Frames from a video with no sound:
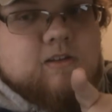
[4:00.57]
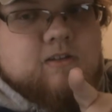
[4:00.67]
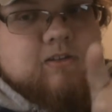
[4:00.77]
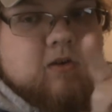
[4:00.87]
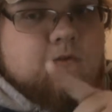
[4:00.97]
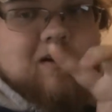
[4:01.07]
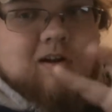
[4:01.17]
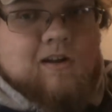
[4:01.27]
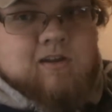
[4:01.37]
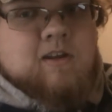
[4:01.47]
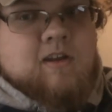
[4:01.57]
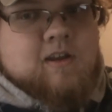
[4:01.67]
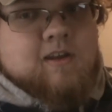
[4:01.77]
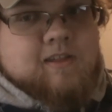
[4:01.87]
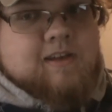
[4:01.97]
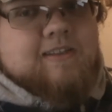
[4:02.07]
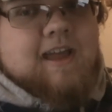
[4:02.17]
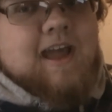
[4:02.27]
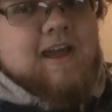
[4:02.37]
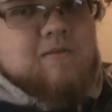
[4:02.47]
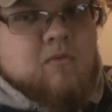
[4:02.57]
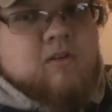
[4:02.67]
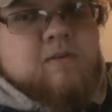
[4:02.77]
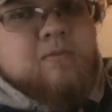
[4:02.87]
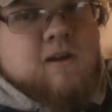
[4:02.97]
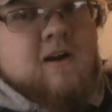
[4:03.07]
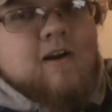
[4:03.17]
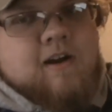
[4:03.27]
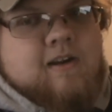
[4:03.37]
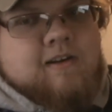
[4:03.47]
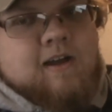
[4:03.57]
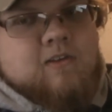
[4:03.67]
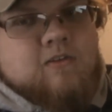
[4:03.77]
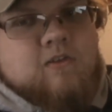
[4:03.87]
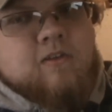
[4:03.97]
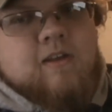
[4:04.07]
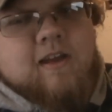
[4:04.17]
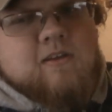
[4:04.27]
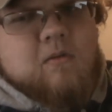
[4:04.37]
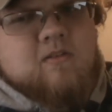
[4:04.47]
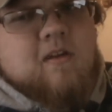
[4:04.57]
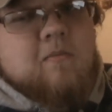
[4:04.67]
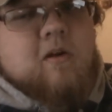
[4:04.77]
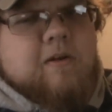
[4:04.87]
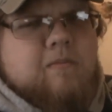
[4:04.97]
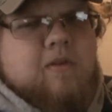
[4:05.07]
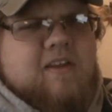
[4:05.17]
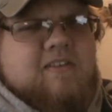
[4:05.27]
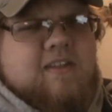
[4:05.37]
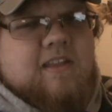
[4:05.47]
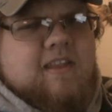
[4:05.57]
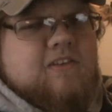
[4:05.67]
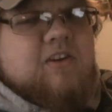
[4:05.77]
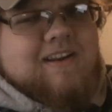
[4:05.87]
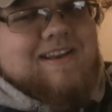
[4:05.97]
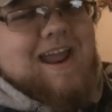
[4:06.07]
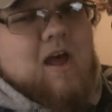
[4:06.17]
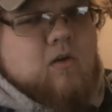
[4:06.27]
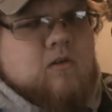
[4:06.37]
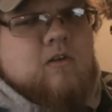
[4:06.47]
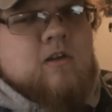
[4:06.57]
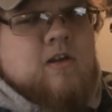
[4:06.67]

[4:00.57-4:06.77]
so far. Like, they had multiplayer announced on the Xbox Live Marketplace, and then they took it down.